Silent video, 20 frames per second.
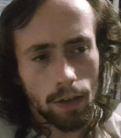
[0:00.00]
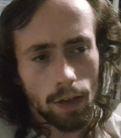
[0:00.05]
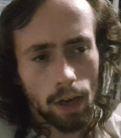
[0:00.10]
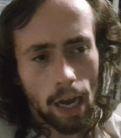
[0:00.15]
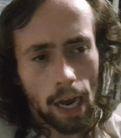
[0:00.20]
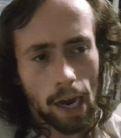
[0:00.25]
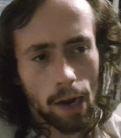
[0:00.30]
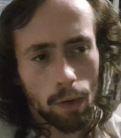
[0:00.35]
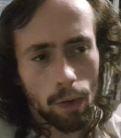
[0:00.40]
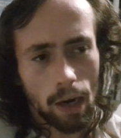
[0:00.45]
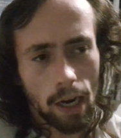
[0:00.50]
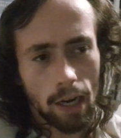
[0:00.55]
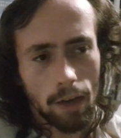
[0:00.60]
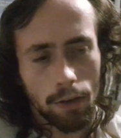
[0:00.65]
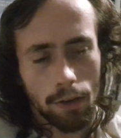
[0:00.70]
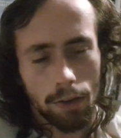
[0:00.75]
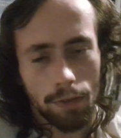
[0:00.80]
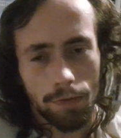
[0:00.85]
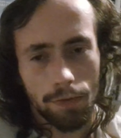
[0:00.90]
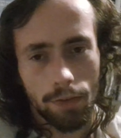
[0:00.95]
how
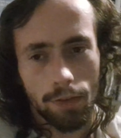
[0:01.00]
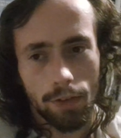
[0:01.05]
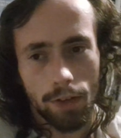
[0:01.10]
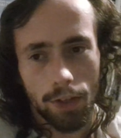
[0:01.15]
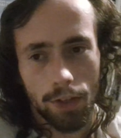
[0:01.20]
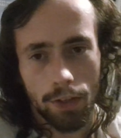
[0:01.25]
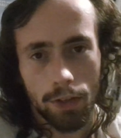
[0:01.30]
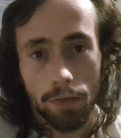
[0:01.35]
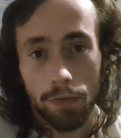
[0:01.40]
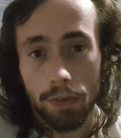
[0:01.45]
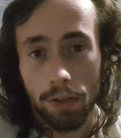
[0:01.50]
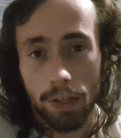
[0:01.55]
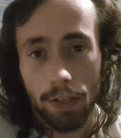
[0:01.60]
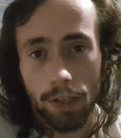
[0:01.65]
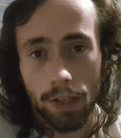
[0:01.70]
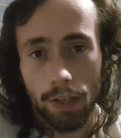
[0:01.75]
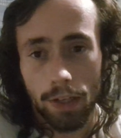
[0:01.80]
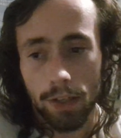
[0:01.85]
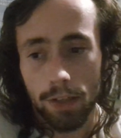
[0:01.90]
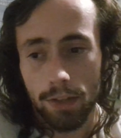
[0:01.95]
you've grown over the
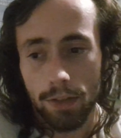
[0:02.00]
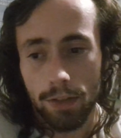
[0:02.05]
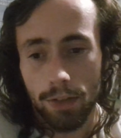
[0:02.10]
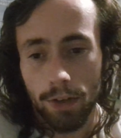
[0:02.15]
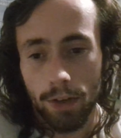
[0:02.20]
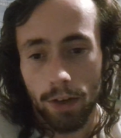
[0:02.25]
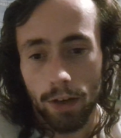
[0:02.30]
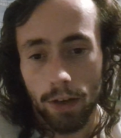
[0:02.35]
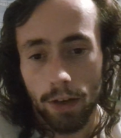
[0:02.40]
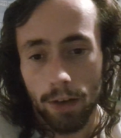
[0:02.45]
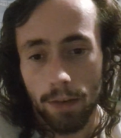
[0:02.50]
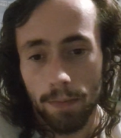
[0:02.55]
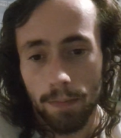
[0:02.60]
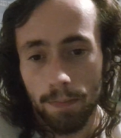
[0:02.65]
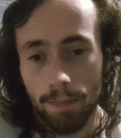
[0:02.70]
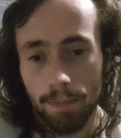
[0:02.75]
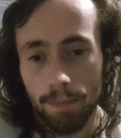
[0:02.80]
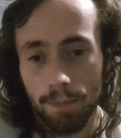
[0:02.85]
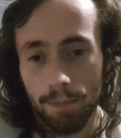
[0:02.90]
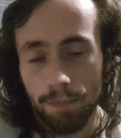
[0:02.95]
years, or
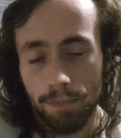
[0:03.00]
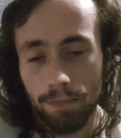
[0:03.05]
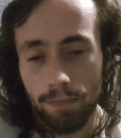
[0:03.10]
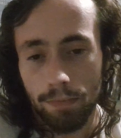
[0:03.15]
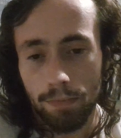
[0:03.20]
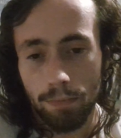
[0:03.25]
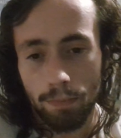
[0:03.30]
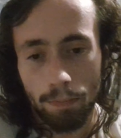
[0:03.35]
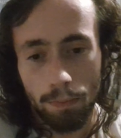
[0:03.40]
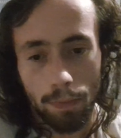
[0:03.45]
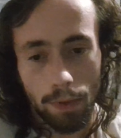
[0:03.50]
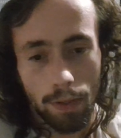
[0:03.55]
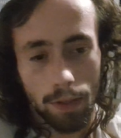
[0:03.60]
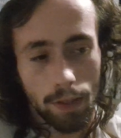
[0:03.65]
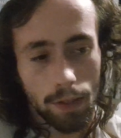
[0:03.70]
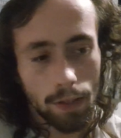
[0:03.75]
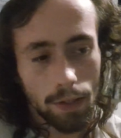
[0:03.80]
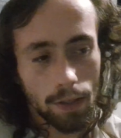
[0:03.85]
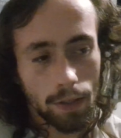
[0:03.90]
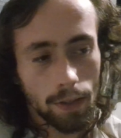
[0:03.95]

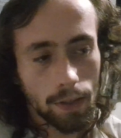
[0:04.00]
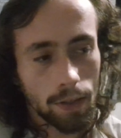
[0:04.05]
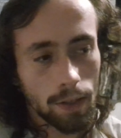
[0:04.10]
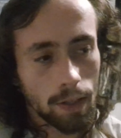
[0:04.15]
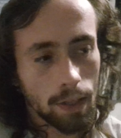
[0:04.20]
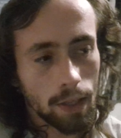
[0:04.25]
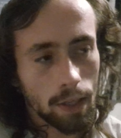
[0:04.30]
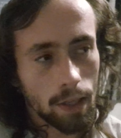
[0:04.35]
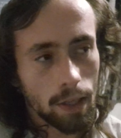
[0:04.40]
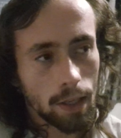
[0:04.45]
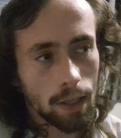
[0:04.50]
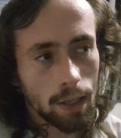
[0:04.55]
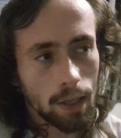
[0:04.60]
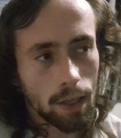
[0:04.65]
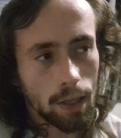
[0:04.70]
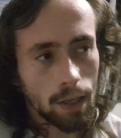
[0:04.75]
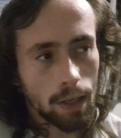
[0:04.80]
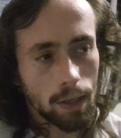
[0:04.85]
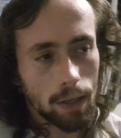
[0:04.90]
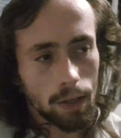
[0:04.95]
you know
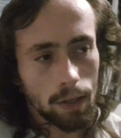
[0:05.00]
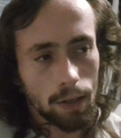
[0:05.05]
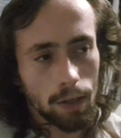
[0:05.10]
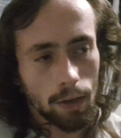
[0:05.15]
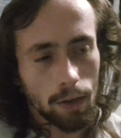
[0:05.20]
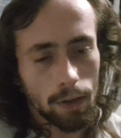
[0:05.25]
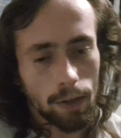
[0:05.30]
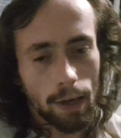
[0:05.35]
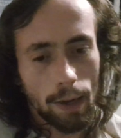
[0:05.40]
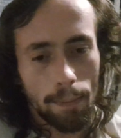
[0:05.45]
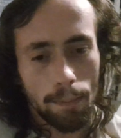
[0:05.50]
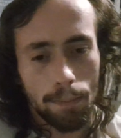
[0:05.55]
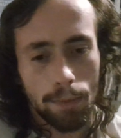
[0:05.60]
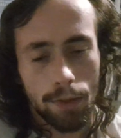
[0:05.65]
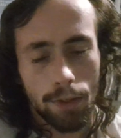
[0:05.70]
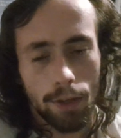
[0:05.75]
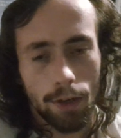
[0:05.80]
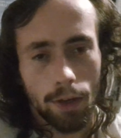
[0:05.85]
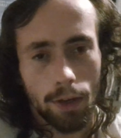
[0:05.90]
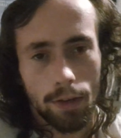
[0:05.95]
and all that.
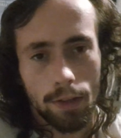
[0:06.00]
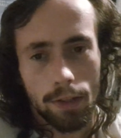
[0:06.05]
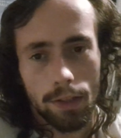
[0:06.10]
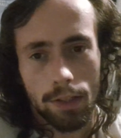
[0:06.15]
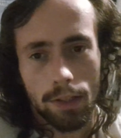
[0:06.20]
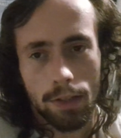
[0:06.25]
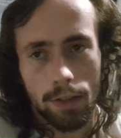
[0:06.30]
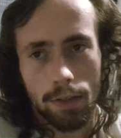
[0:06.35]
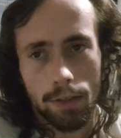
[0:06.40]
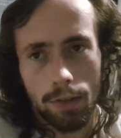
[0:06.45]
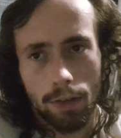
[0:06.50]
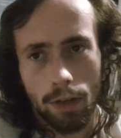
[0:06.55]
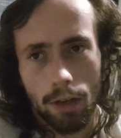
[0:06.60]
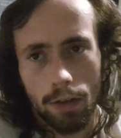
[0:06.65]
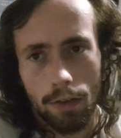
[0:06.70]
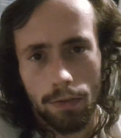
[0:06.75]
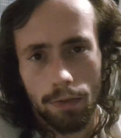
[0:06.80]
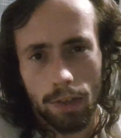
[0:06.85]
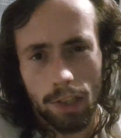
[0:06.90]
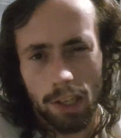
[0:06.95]
So this is
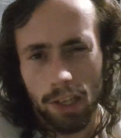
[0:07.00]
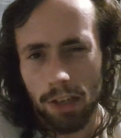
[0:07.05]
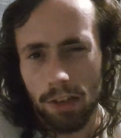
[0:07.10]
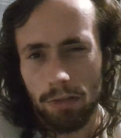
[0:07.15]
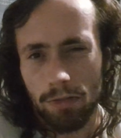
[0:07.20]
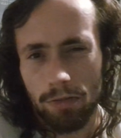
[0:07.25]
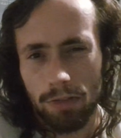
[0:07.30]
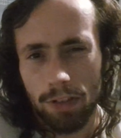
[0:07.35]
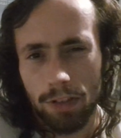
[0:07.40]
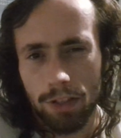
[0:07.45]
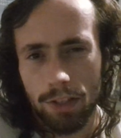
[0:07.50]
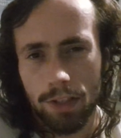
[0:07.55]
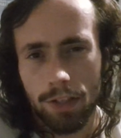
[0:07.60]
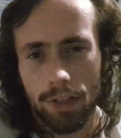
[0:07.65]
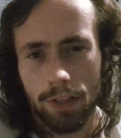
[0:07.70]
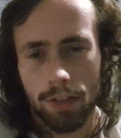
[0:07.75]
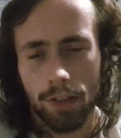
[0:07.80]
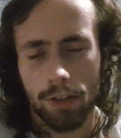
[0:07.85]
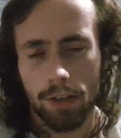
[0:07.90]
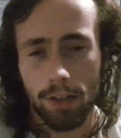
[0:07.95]
sort of like a
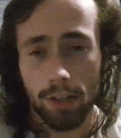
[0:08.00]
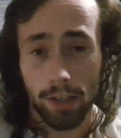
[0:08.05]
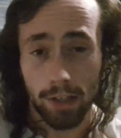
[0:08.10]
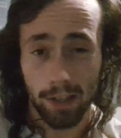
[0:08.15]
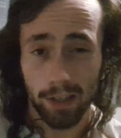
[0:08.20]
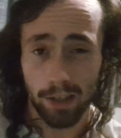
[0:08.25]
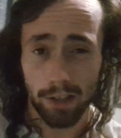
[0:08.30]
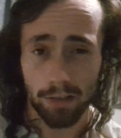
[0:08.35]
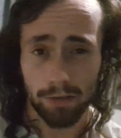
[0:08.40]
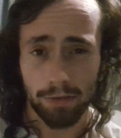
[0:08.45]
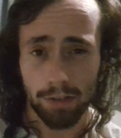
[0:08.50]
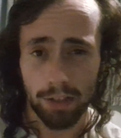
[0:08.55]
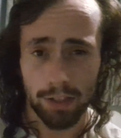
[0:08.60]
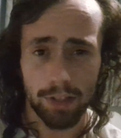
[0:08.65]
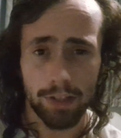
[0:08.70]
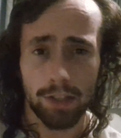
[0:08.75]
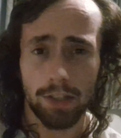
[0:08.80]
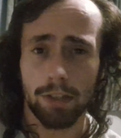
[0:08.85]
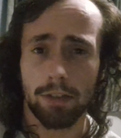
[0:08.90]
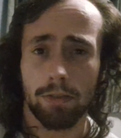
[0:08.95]
rinse
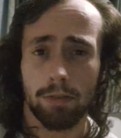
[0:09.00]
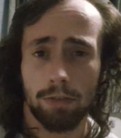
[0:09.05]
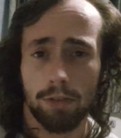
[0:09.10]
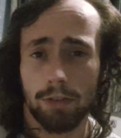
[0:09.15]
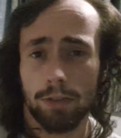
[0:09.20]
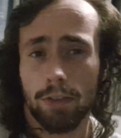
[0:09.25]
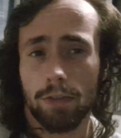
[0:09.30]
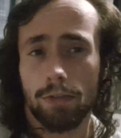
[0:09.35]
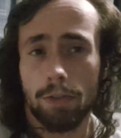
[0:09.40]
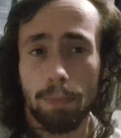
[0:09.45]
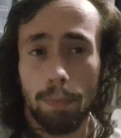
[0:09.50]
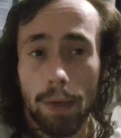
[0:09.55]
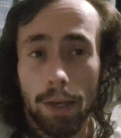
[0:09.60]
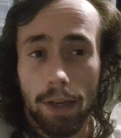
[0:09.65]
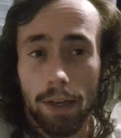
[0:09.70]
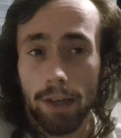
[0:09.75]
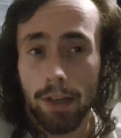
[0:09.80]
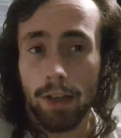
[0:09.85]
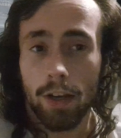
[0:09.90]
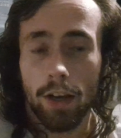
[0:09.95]
and sort of
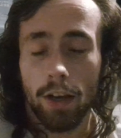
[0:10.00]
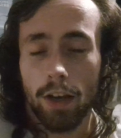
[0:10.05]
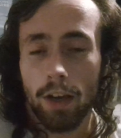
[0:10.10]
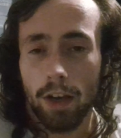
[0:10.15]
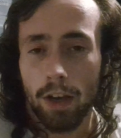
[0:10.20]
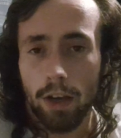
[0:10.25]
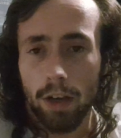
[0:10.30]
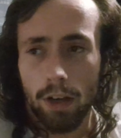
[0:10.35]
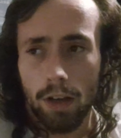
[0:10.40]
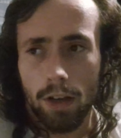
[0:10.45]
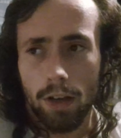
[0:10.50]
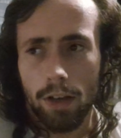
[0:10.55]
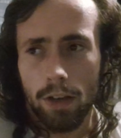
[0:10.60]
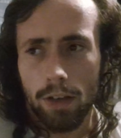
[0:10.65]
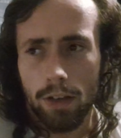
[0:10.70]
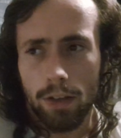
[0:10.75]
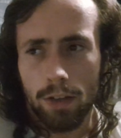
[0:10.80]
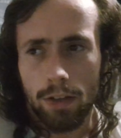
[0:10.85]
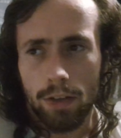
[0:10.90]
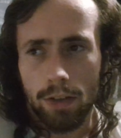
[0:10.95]
repeat
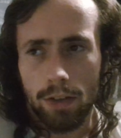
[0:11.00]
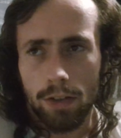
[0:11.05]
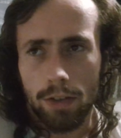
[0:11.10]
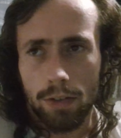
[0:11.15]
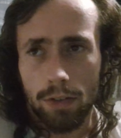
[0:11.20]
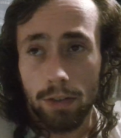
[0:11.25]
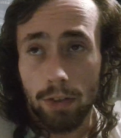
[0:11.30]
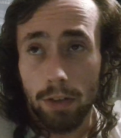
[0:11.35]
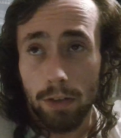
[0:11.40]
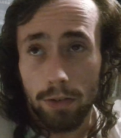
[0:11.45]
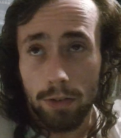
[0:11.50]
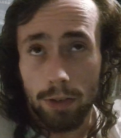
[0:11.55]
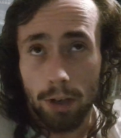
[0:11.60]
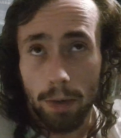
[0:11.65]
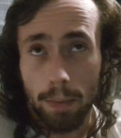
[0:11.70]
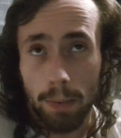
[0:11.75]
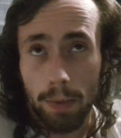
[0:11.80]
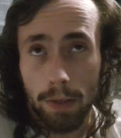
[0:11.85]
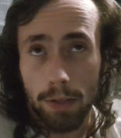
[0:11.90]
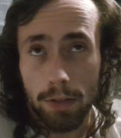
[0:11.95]
sort of
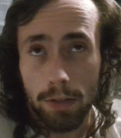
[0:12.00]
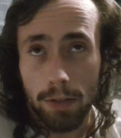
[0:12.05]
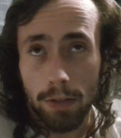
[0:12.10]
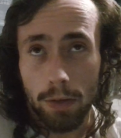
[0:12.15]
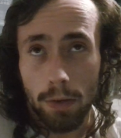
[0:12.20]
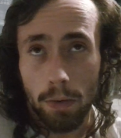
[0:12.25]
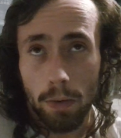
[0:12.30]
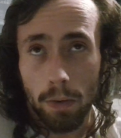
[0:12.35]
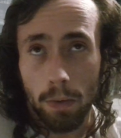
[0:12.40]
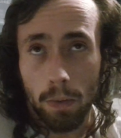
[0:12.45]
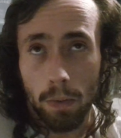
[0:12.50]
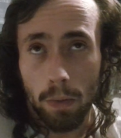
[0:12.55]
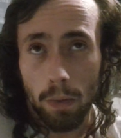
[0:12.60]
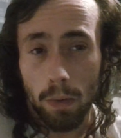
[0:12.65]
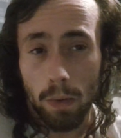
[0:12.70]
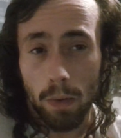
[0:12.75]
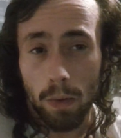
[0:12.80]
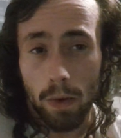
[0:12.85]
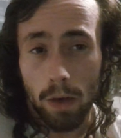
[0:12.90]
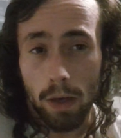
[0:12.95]
topic.
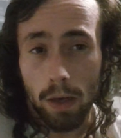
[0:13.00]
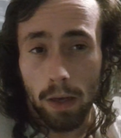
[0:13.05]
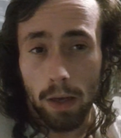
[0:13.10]
So